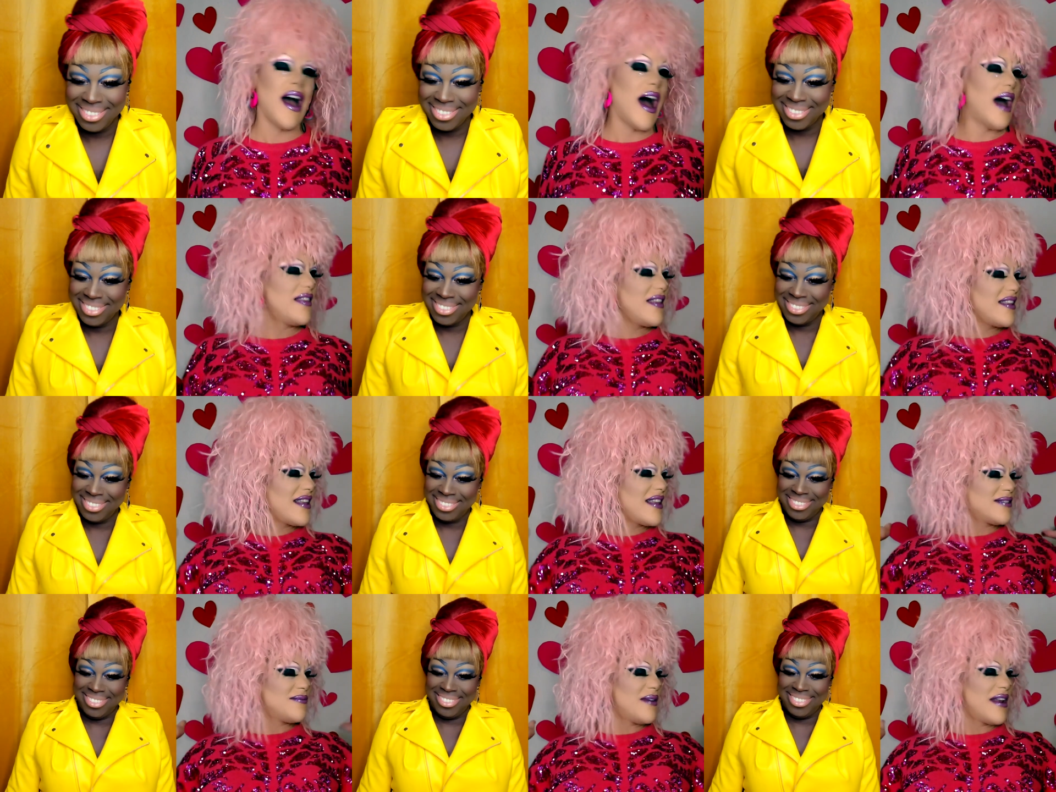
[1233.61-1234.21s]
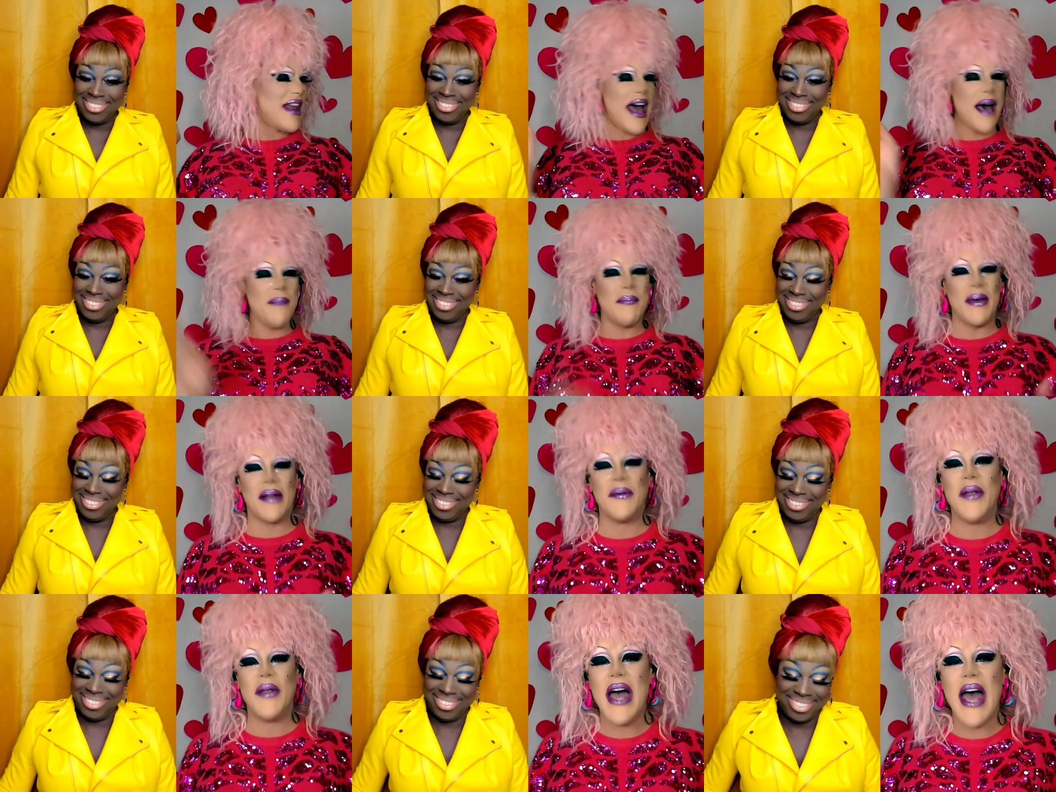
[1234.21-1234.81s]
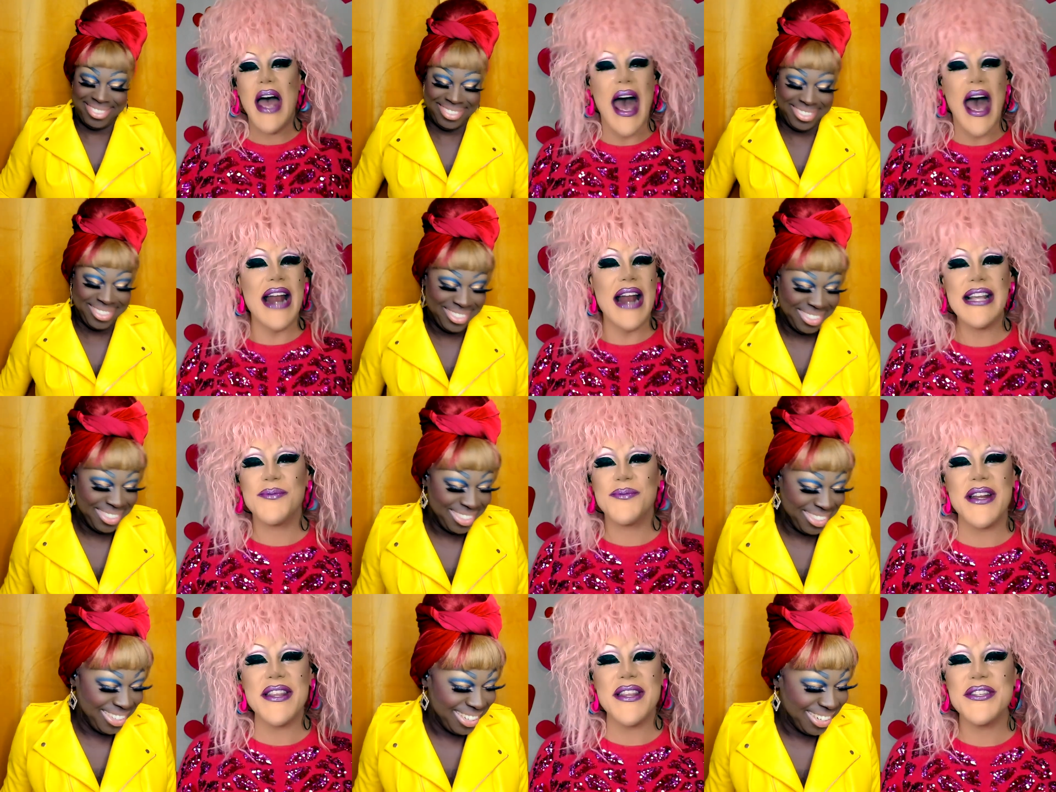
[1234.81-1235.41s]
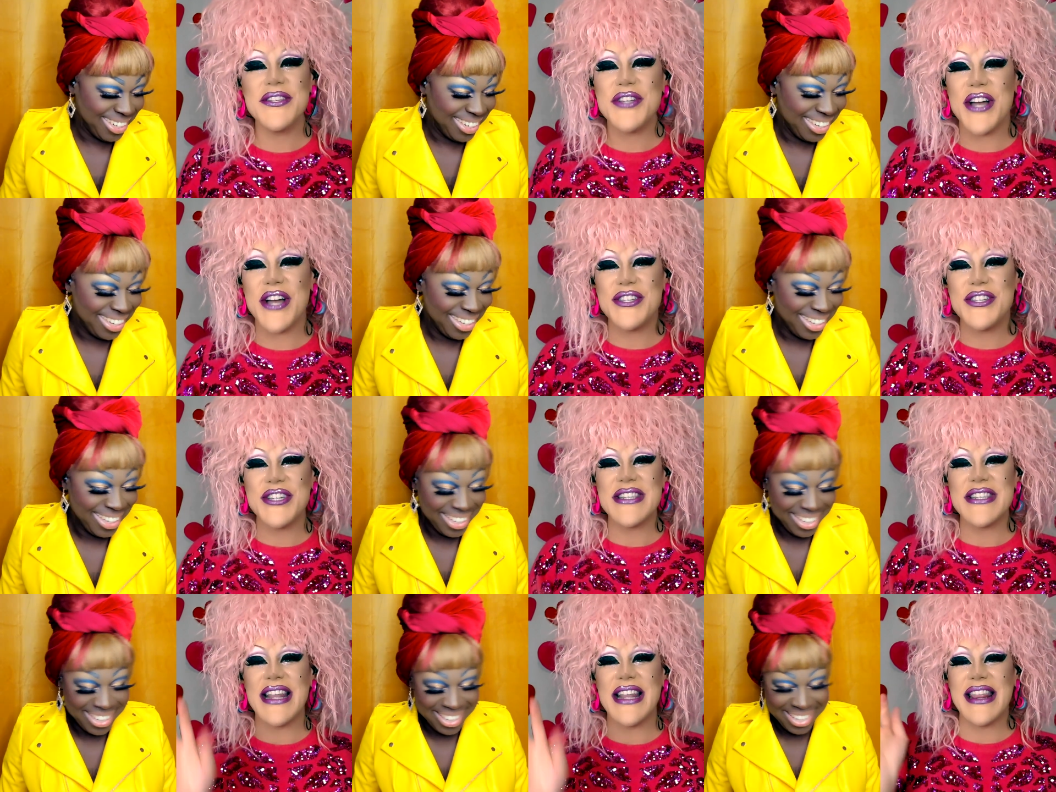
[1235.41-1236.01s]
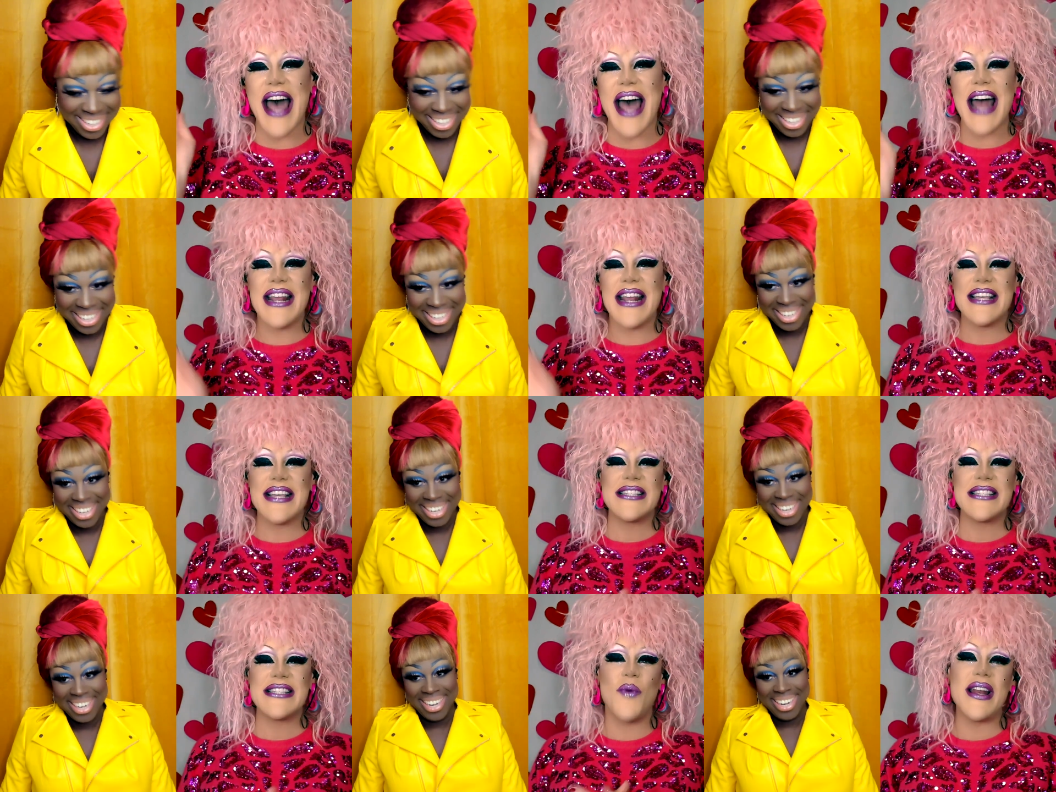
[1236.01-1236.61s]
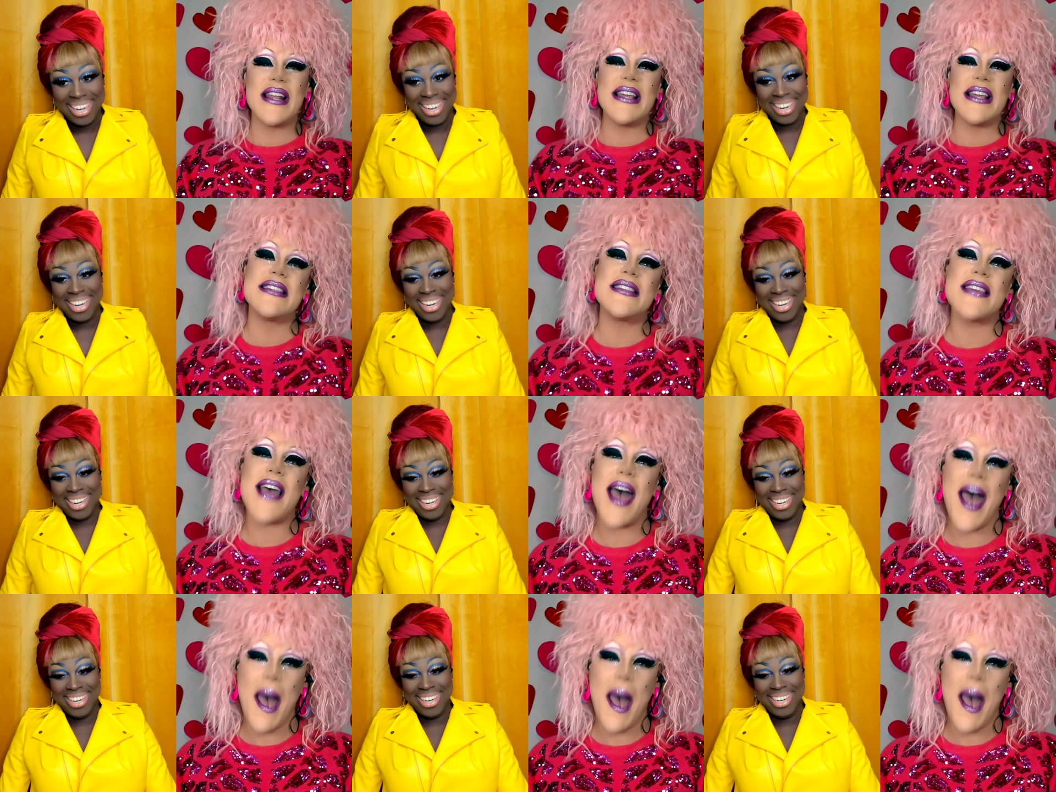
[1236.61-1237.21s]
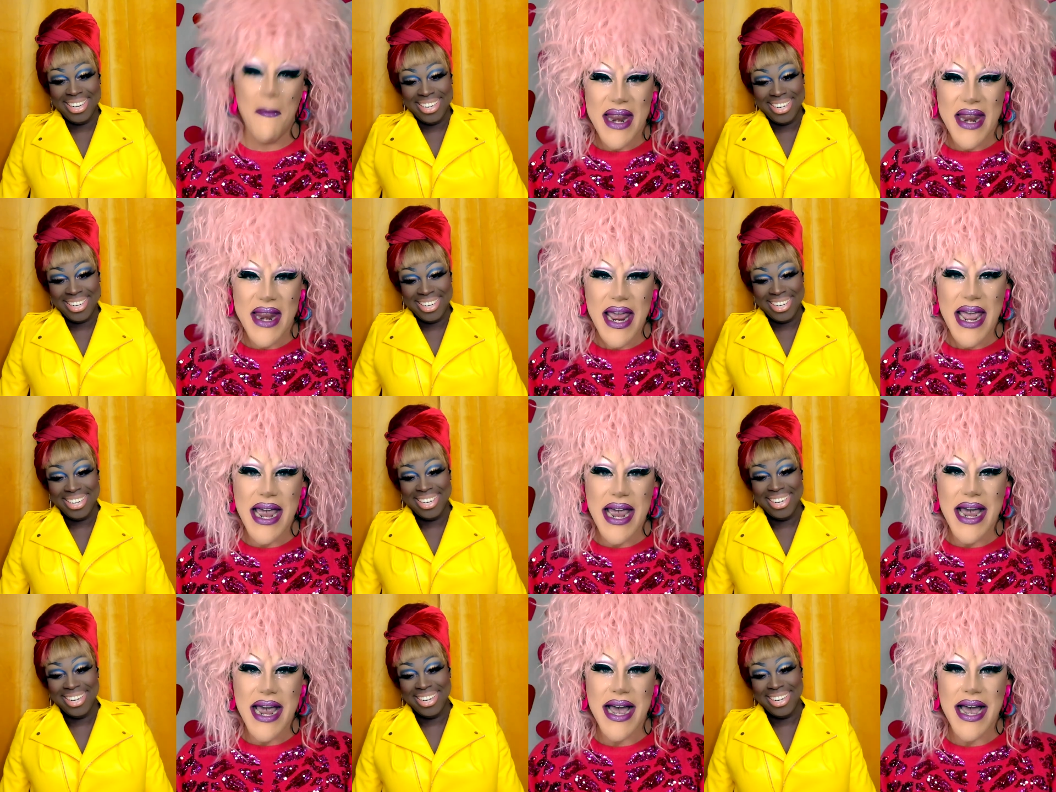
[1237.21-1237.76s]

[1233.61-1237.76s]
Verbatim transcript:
Speaker 1: I think that's what happened. And he's one of the judges, and that is what is happening.